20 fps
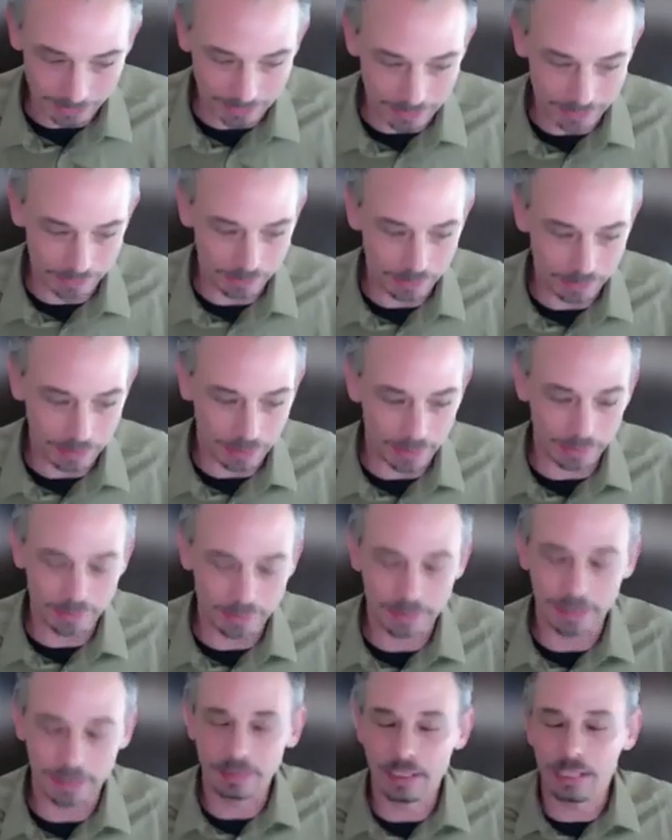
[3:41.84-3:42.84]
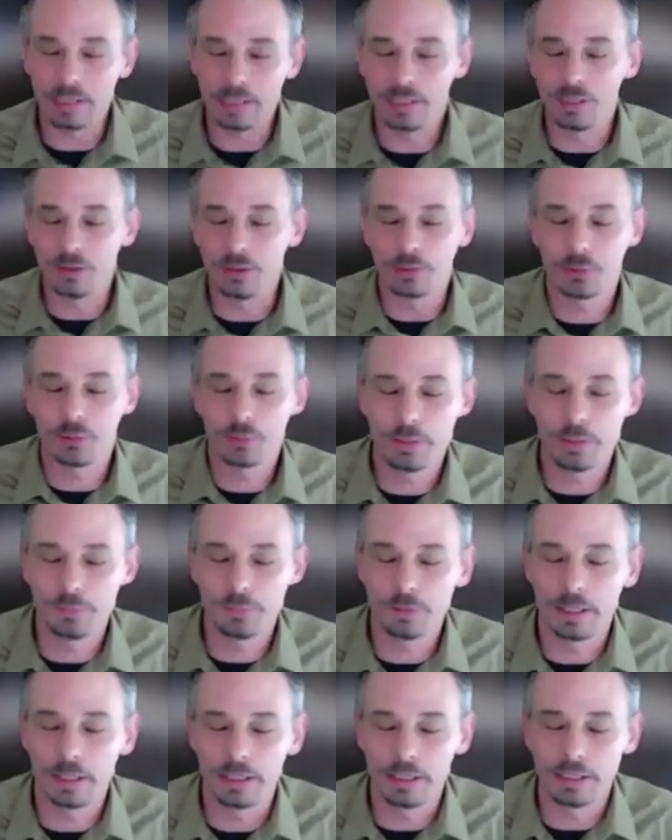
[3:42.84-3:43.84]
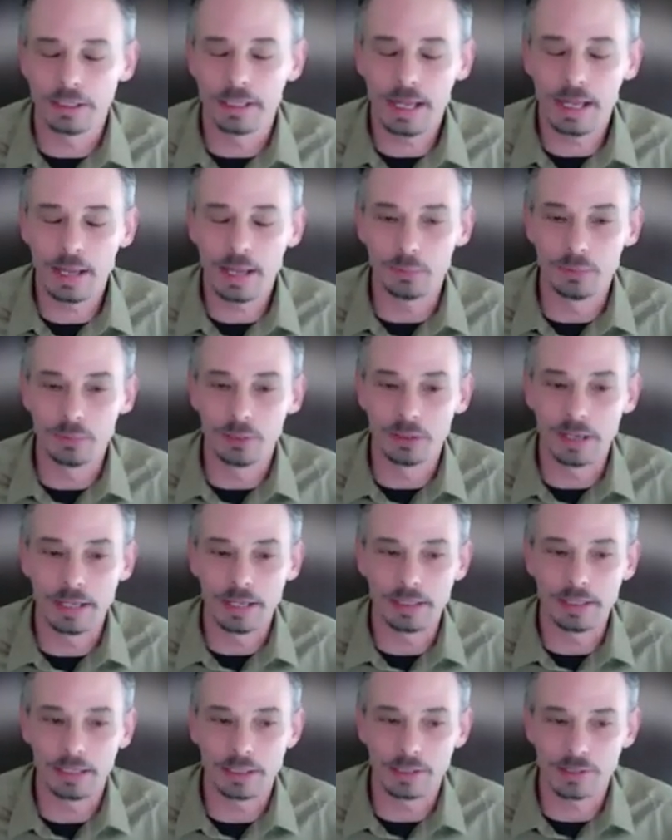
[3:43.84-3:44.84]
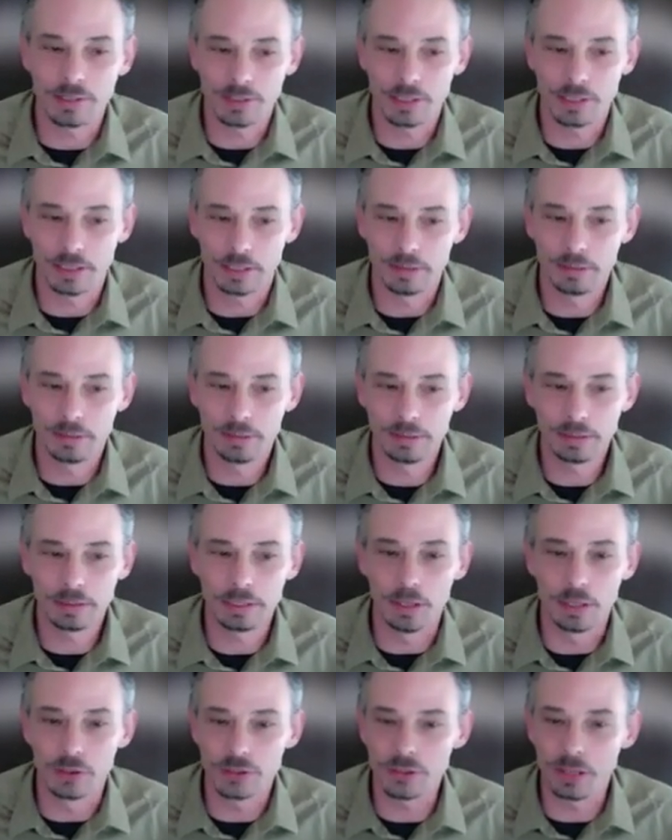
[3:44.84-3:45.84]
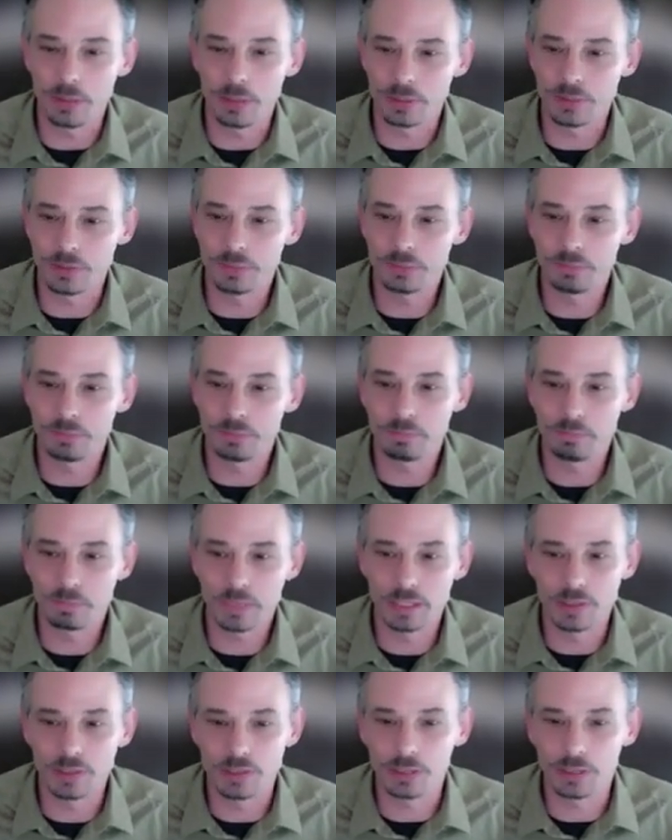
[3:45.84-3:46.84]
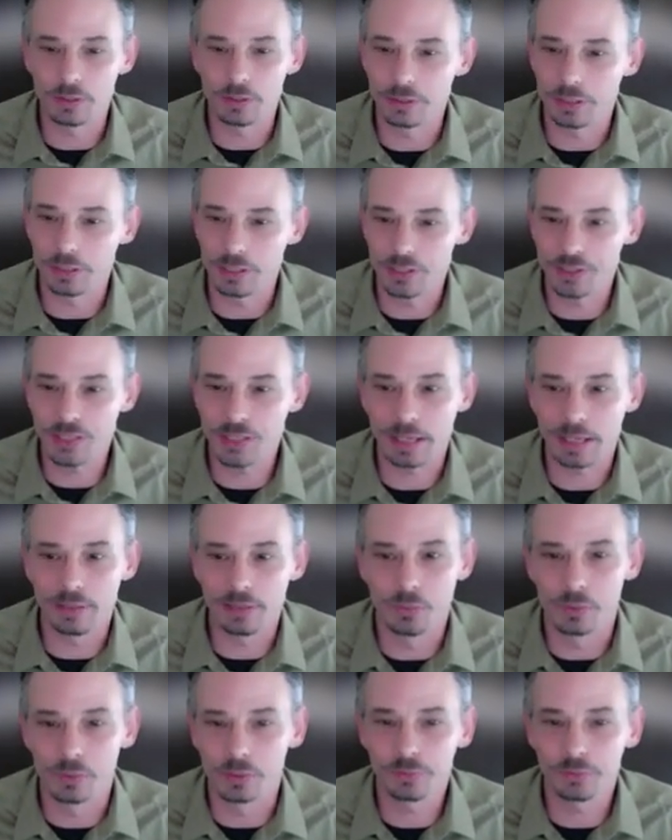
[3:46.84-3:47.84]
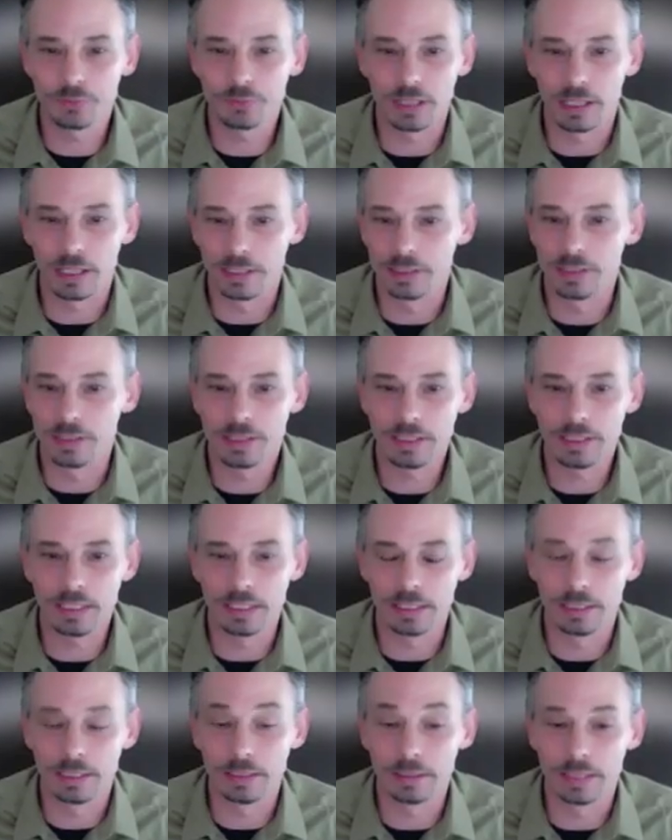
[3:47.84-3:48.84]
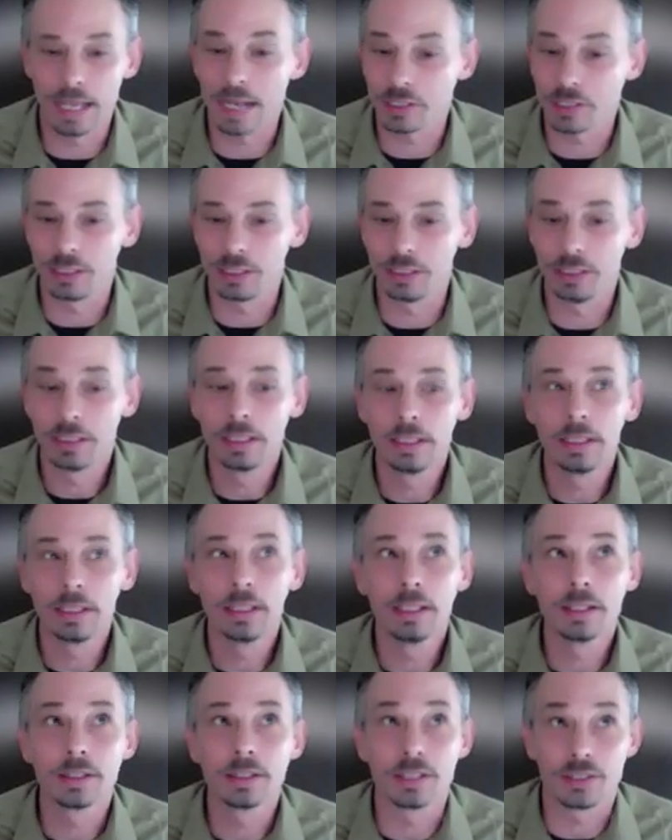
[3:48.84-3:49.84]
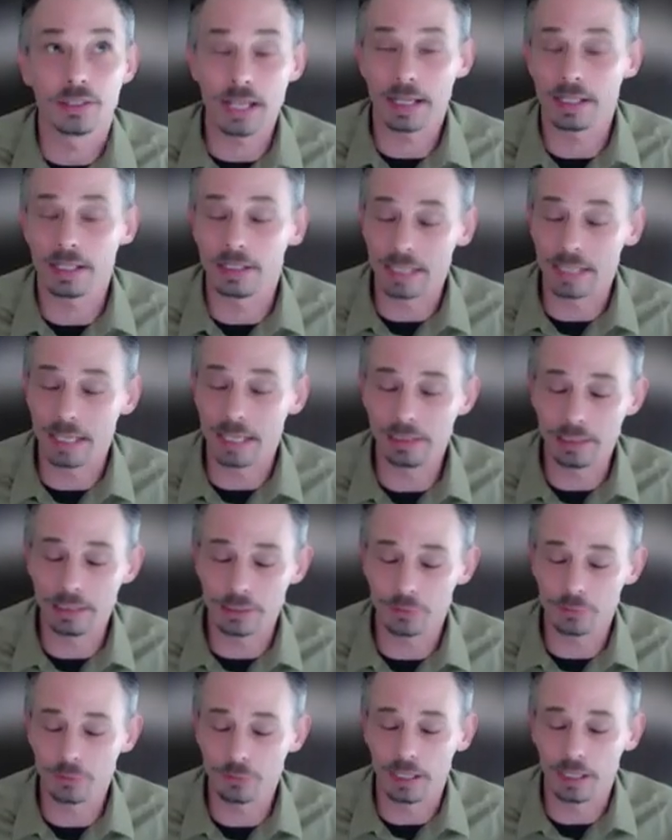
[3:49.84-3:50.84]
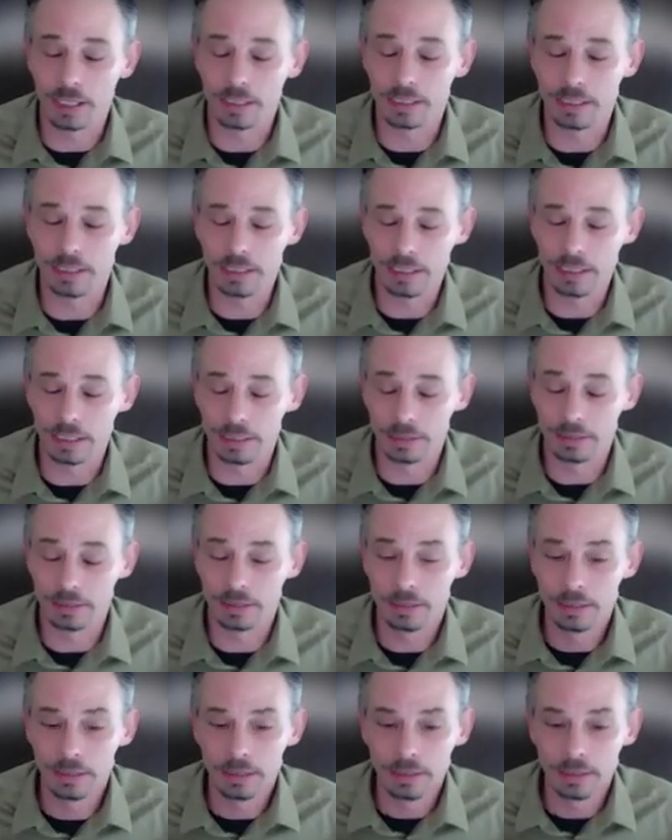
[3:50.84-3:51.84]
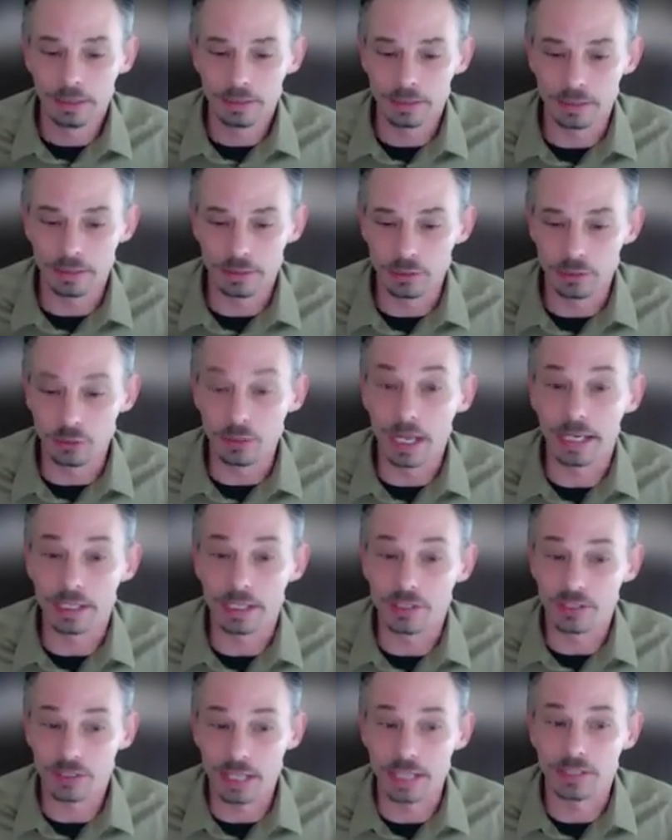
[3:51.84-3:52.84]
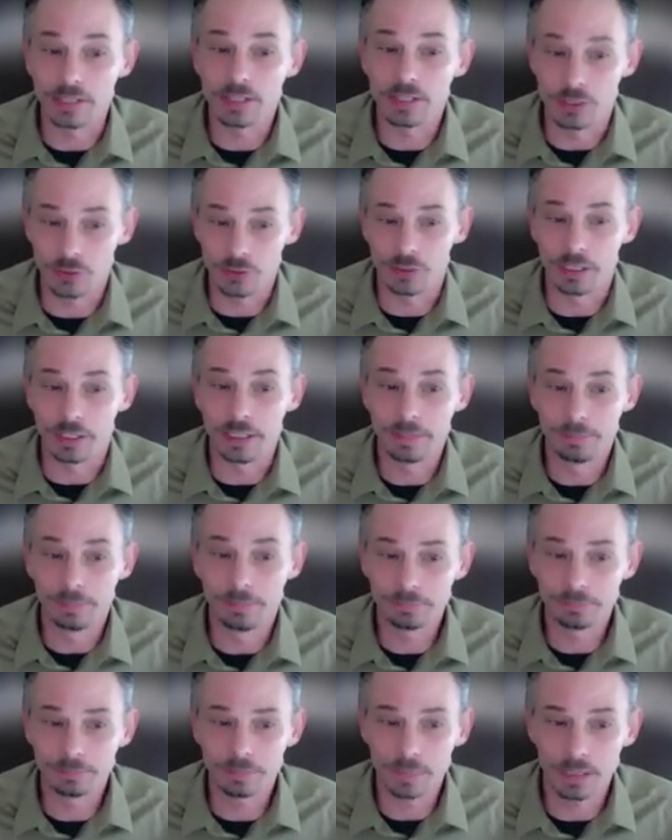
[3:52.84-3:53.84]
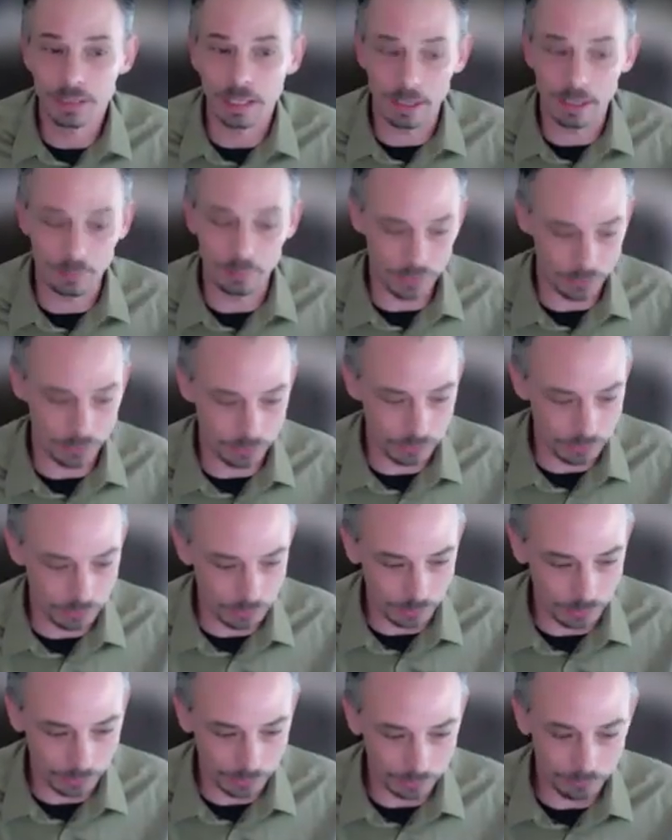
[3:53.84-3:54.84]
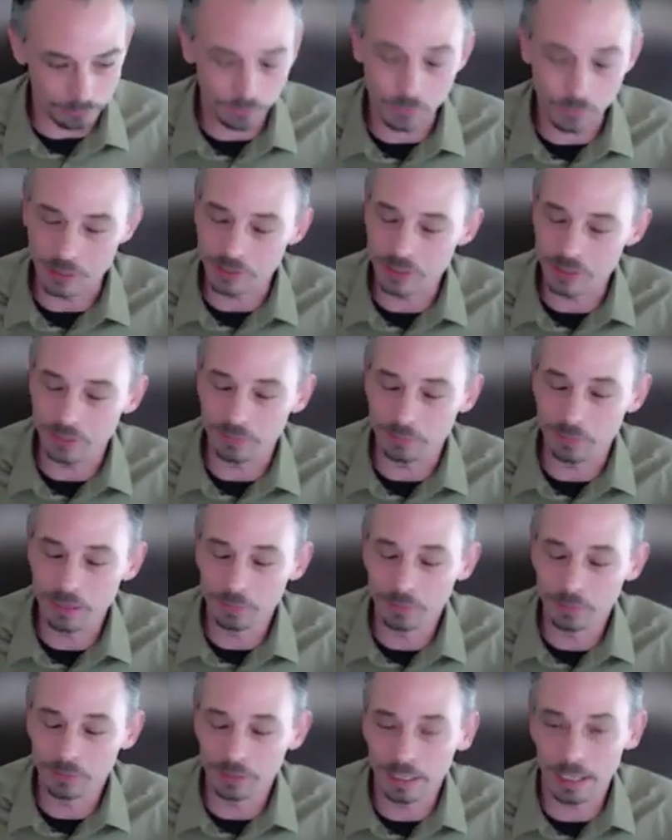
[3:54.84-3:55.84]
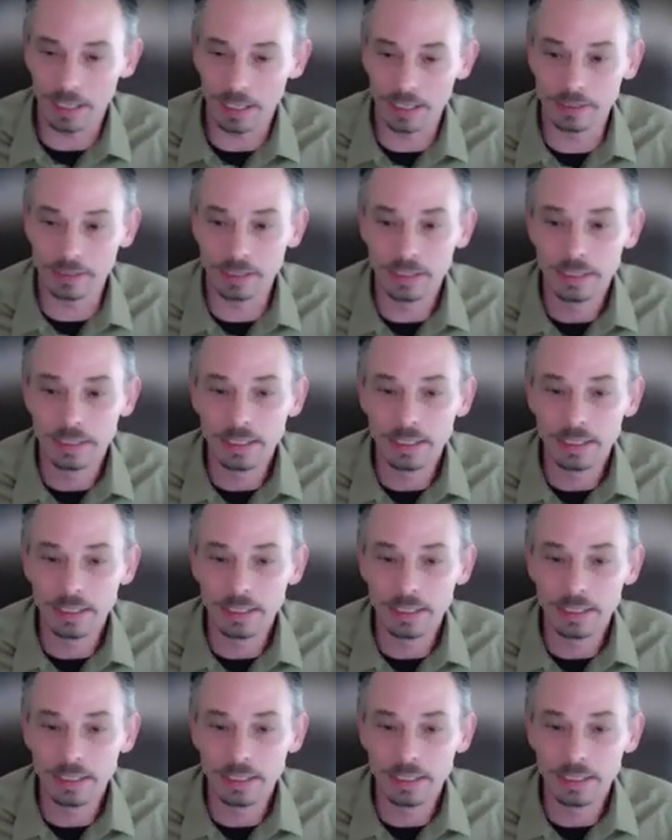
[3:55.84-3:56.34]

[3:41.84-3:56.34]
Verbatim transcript: that uh, that 1903 flood in Heppner, I think, is the you know, so that was considered the second worst flood in actually the second deadliest flood in United States history. Um, so 247 people died,